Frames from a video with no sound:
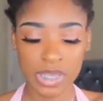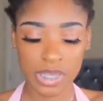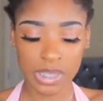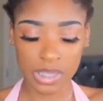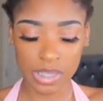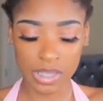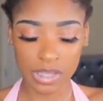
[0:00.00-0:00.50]

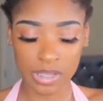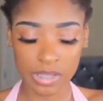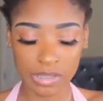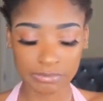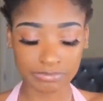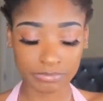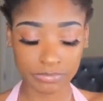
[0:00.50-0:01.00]
and
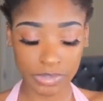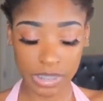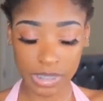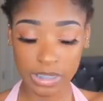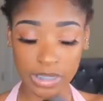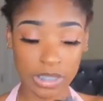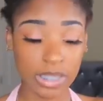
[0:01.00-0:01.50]
um,
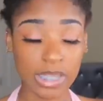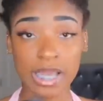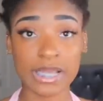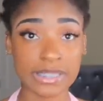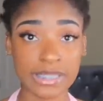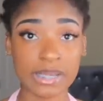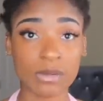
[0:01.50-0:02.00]
honey, like
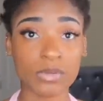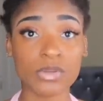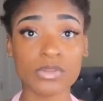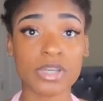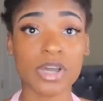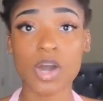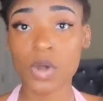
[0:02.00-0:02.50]
I said, we
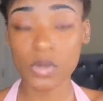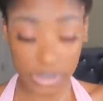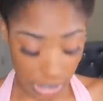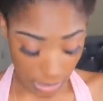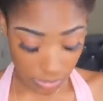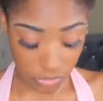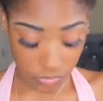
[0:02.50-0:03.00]
using only
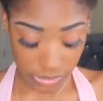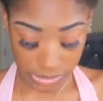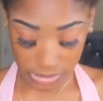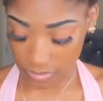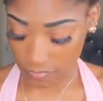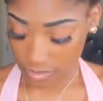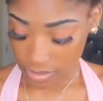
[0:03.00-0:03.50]
Dollar Tree
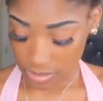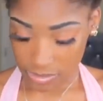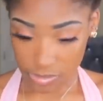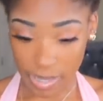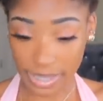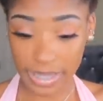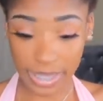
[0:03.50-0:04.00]
stuff,
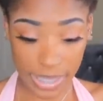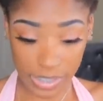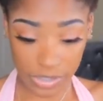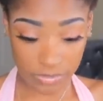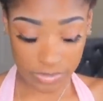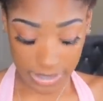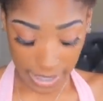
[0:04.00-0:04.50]
so I can't
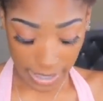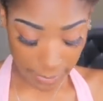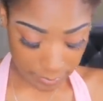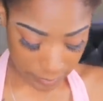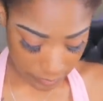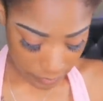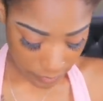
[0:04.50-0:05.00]
use that.
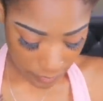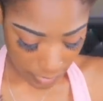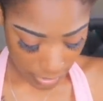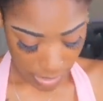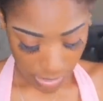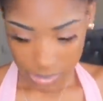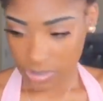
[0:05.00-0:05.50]

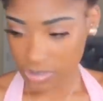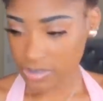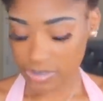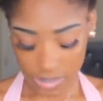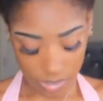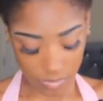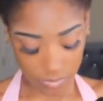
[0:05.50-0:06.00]

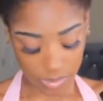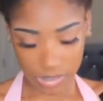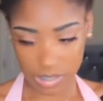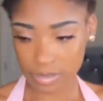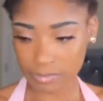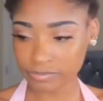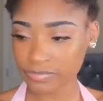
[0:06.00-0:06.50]
So
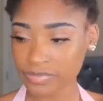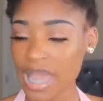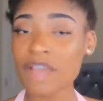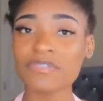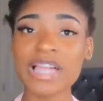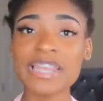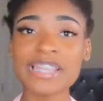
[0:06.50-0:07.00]
um, I
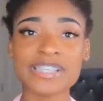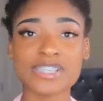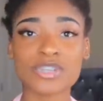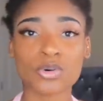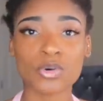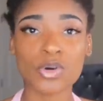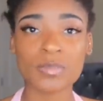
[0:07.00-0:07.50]
feel like this is
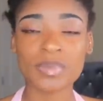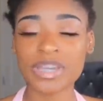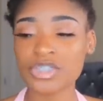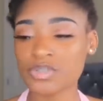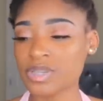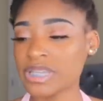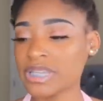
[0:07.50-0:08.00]
cool
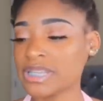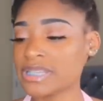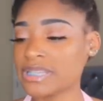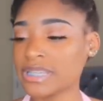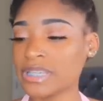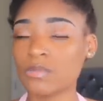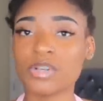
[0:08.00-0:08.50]
because you get to
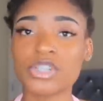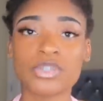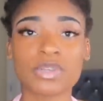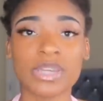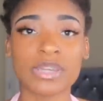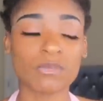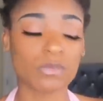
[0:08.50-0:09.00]
see what you
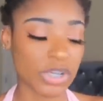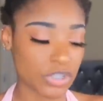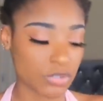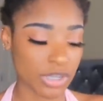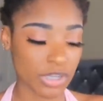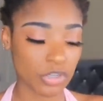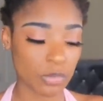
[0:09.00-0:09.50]
can what
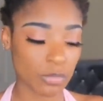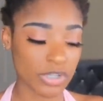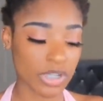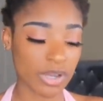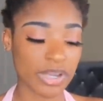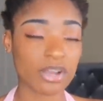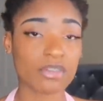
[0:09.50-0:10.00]
you can do with
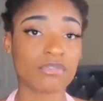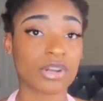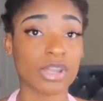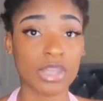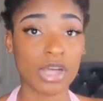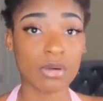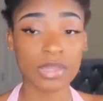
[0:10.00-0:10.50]
your hair for the
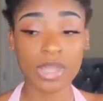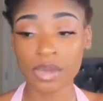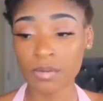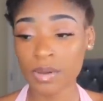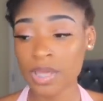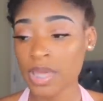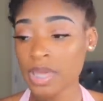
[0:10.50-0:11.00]
low
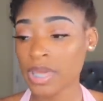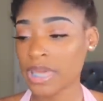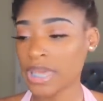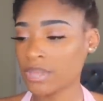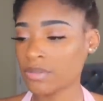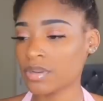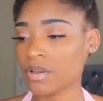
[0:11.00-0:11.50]
low.
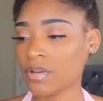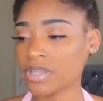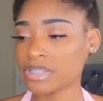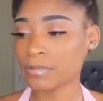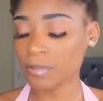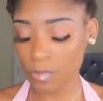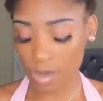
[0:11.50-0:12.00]
And you know, cause
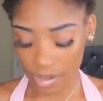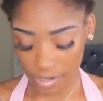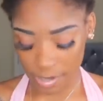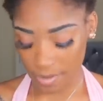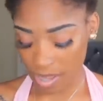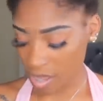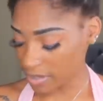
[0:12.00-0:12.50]
some people go out here
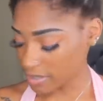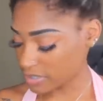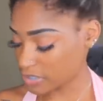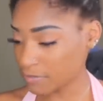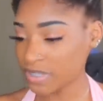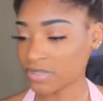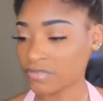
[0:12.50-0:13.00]
and buy all this
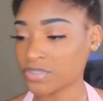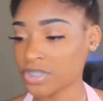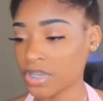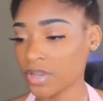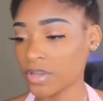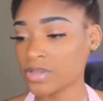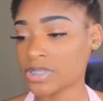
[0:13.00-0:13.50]
expensive
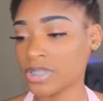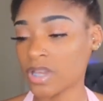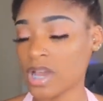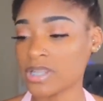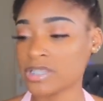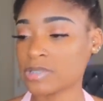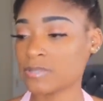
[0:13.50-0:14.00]
gels and
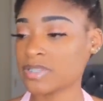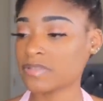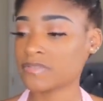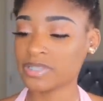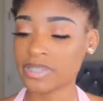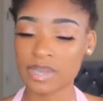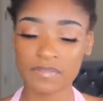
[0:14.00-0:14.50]
all this expensive
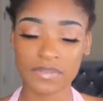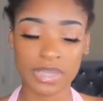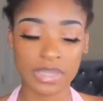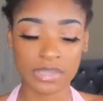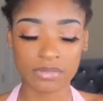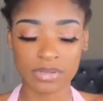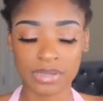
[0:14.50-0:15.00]
stuff
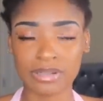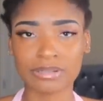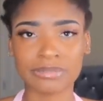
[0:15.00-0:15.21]
and you know,